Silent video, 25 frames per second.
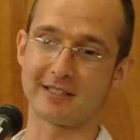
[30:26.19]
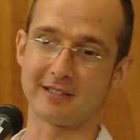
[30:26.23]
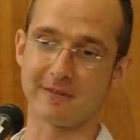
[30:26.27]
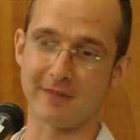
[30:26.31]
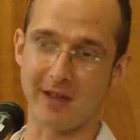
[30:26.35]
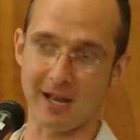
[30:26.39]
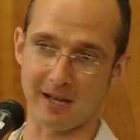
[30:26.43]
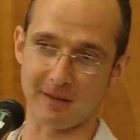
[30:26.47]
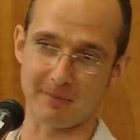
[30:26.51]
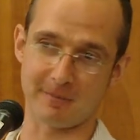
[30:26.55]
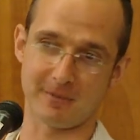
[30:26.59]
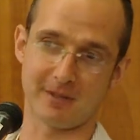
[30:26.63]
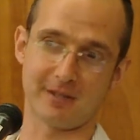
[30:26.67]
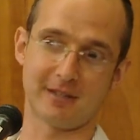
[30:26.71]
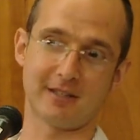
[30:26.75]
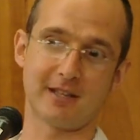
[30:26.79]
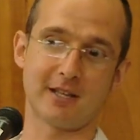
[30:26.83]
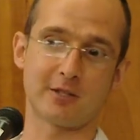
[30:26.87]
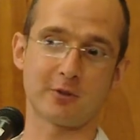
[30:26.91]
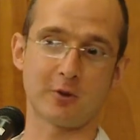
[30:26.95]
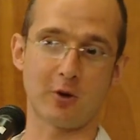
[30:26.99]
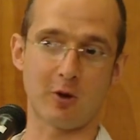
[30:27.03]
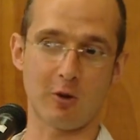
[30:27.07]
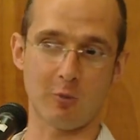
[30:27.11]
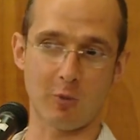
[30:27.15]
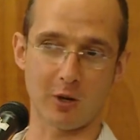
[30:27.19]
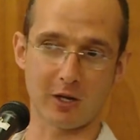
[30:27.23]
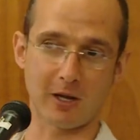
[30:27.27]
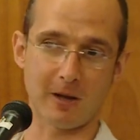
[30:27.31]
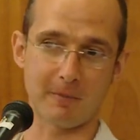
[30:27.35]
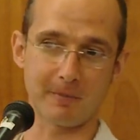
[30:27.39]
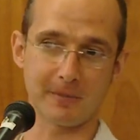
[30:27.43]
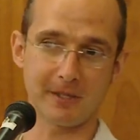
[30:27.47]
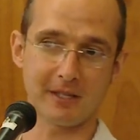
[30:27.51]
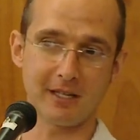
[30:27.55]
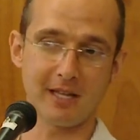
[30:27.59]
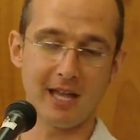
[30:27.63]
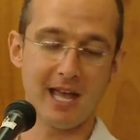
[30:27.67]
development, it's all one
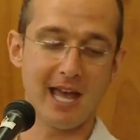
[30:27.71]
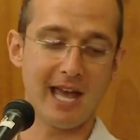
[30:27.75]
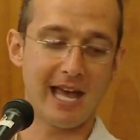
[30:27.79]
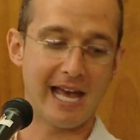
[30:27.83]
company.